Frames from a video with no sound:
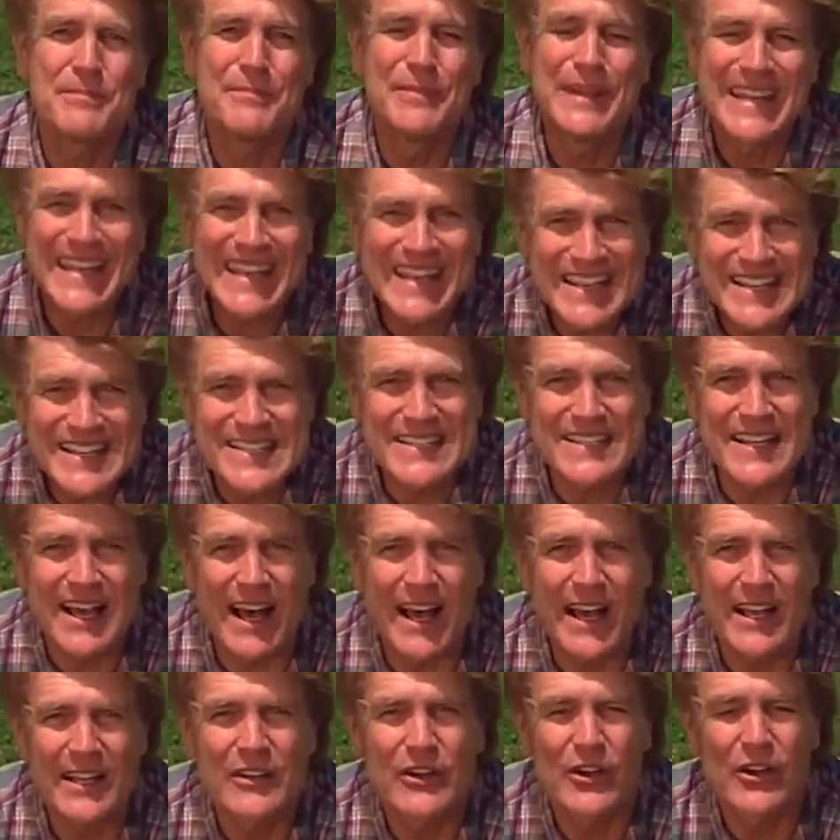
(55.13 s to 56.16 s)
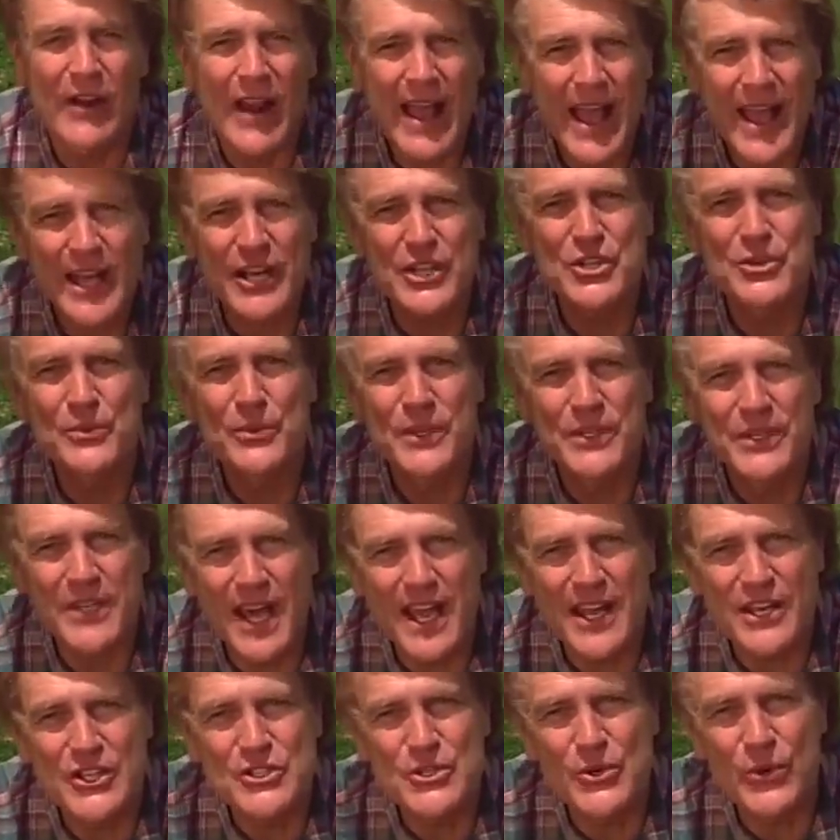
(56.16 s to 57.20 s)
but inside are actual
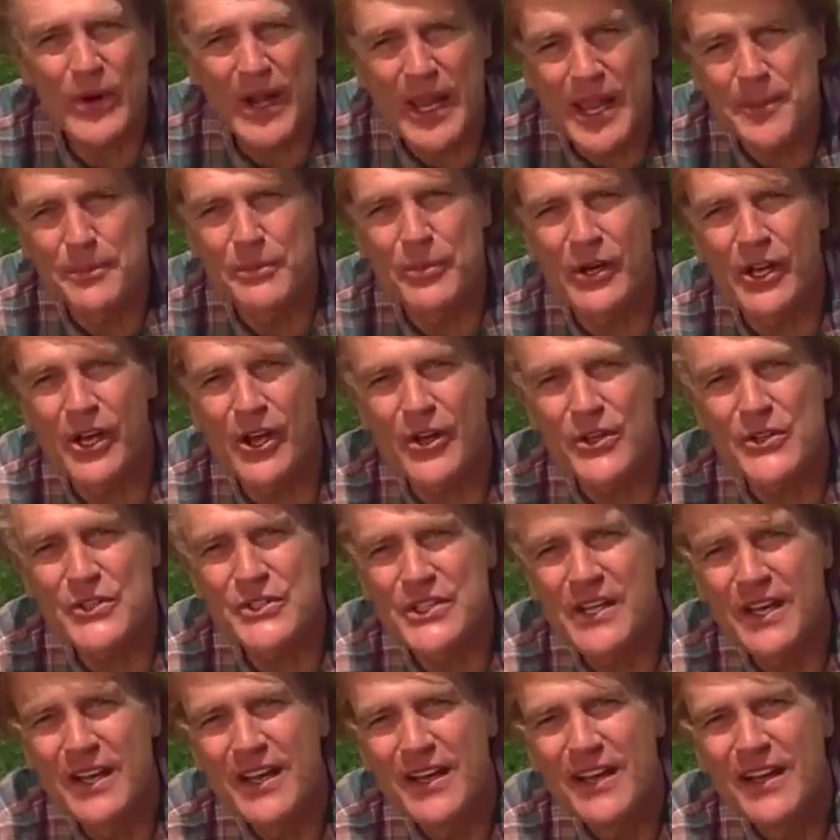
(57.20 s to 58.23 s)
dinosaur embryos.